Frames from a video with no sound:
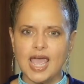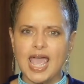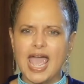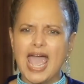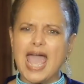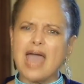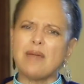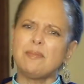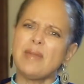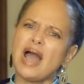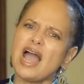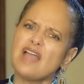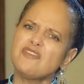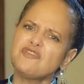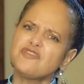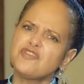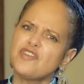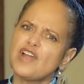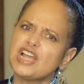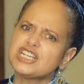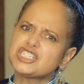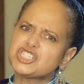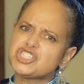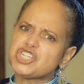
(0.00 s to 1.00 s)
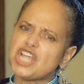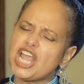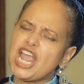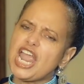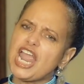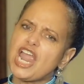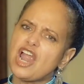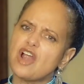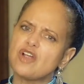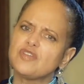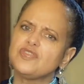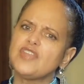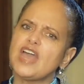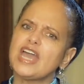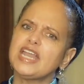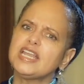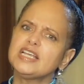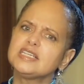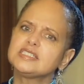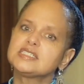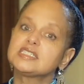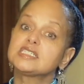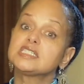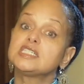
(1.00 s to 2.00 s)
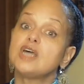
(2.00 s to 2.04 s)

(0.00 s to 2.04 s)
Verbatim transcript: Am I fresh air, that is,